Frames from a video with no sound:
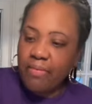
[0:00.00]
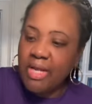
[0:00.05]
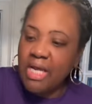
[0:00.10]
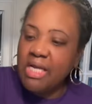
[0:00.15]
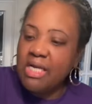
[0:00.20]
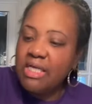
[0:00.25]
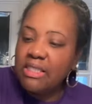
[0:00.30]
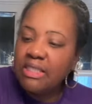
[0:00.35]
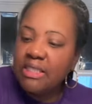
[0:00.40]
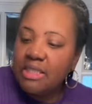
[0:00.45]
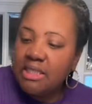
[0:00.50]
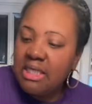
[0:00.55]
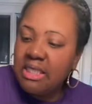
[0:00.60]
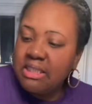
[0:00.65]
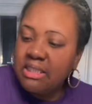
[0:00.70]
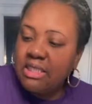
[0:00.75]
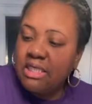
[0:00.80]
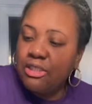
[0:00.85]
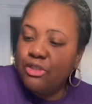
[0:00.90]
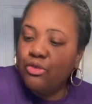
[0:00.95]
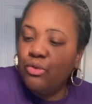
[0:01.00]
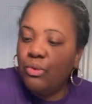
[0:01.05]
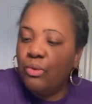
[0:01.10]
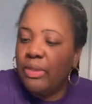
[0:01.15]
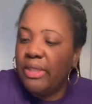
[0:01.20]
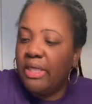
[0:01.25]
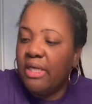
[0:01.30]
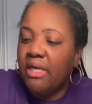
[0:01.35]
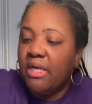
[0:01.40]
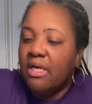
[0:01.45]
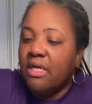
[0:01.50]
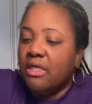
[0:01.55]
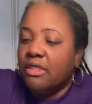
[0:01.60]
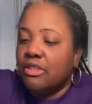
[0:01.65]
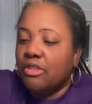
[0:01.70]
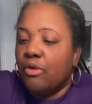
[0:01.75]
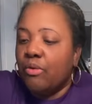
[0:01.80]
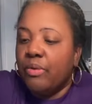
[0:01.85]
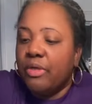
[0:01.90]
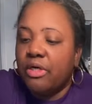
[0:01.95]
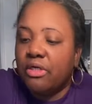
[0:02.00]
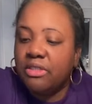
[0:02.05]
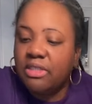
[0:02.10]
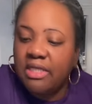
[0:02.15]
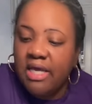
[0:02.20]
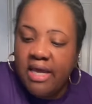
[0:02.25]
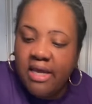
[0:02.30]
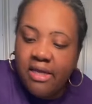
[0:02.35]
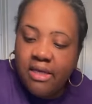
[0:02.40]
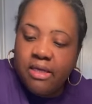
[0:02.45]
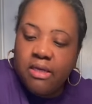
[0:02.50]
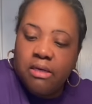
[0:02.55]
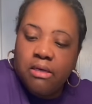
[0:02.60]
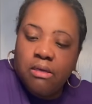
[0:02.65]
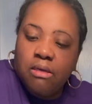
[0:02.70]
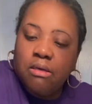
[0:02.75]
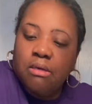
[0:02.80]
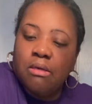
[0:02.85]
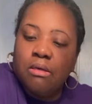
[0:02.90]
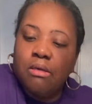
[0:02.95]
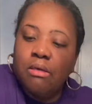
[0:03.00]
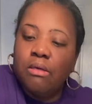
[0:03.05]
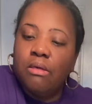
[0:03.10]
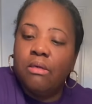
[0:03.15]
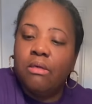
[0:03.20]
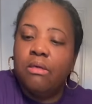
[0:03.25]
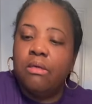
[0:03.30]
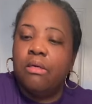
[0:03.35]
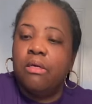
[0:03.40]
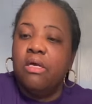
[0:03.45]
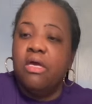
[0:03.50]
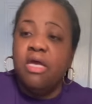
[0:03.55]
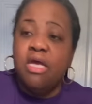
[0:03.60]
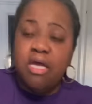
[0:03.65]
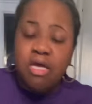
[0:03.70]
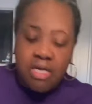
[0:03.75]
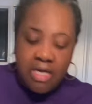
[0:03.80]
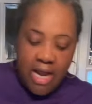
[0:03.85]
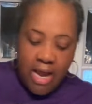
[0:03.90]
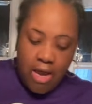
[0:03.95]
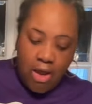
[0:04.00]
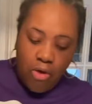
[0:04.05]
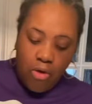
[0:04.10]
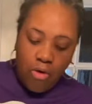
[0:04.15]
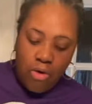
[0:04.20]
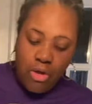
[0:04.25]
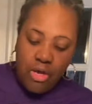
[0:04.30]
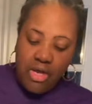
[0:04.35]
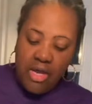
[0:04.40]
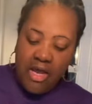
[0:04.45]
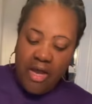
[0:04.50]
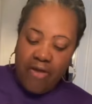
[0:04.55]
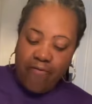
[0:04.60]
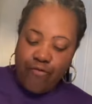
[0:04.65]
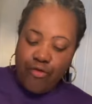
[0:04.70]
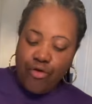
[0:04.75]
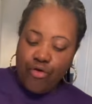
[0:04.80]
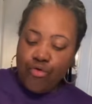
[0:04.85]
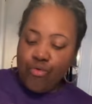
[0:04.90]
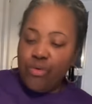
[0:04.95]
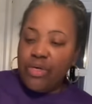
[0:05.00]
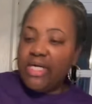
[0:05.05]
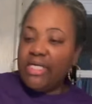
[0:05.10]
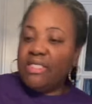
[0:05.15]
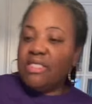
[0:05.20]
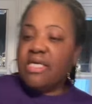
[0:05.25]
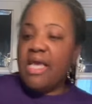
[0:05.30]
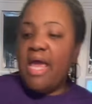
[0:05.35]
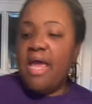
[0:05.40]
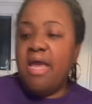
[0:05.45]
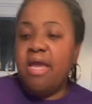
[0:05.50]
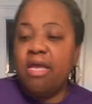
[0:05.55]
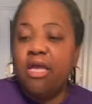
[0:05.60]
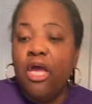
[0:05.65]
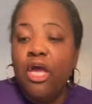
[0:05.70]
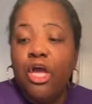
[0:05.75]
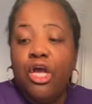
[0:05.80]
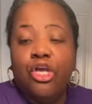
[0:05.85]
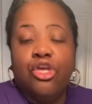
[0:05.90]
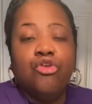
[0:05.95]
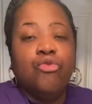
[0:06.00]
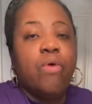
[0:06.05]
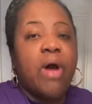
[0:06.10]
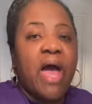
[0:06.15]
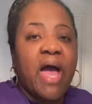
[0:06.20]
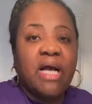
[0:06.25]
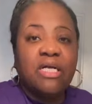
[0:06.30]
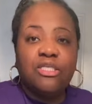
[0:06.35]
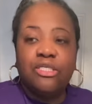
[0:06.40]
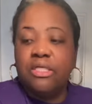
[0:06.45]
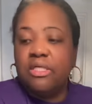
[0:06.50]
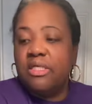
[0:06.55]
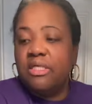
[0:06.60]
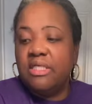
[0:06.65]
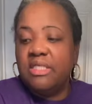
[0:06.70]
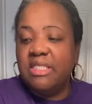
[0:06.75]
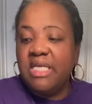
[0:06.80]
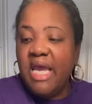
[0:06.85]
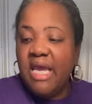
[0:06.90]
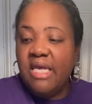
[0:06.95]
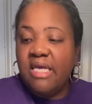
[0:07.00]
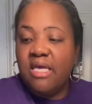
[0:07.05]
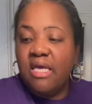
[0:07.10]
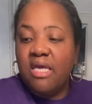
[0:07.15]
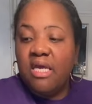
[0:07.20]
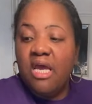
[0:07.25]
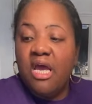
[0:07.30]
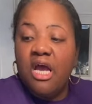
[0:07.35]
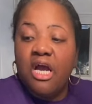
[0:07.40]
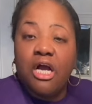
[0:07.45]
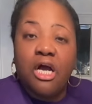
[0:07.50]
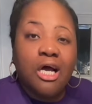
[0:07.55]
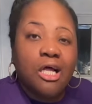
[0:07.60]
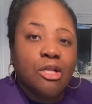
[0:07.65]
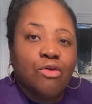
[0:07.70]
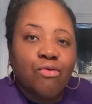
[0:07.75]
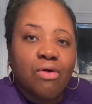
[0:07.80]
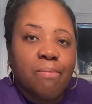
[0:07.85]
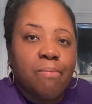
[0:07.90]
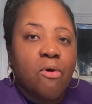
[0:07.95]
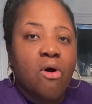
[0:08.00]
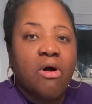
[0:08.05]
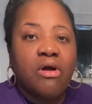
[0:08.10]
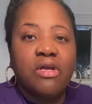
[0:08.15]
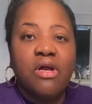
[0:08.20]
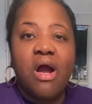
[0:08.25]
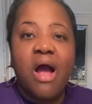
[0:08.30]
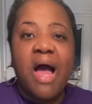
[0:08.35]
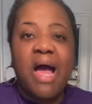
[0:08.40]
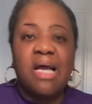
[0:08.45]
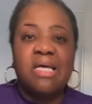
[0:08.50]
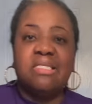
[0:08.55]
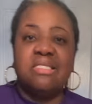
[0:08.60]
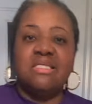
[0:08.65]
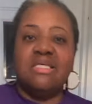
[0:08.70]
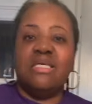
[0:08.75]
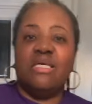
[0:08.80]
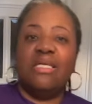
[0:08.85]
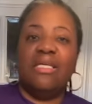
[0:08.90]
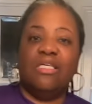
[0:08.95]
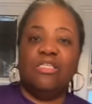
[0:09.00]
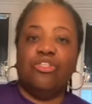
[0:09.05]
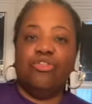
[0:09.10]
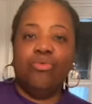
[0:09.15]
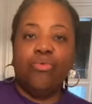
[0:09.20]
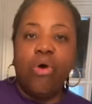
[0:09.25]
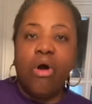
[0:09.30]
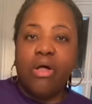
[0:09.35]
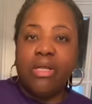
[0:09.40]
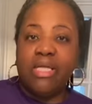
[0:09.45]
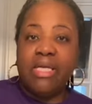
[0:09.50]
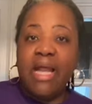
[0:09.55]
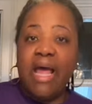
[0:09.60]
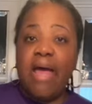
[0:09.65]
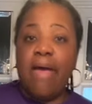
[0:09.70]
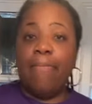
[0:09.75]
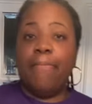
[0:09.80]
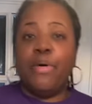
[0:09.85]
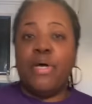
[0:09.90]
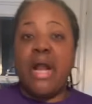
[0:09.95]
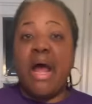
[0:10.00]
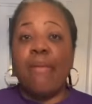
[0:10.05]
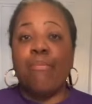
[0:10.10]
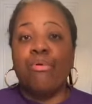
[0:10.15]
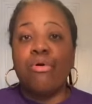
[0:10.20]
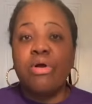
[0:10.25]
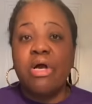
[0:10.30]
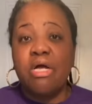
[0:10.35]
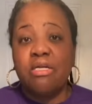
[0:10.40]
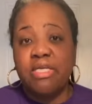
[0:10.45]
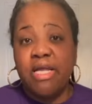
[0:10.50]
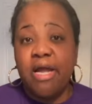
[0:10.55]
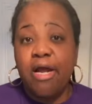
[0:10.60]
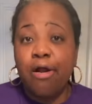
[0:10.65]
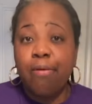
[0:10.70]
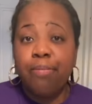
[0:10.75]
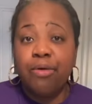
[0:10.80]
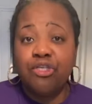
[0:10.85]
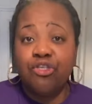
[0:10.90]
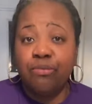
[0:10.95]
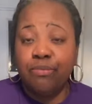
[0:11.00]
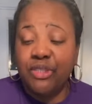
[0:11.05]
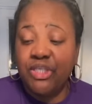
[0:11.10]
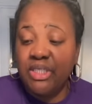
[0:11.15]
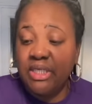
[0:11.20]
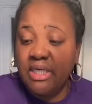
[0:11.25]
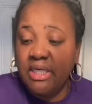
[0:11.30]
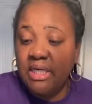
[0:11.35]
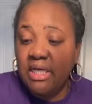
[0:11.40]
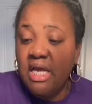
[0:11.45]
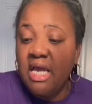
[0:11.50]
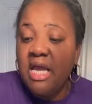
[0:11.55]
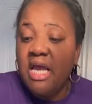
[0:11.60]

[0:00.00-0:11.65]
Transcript: let's get to it. So we're gonna take, now, if you're doing this cake, you actually could take it, color up all your icing and do all of that, but I broke out the airbrush machine,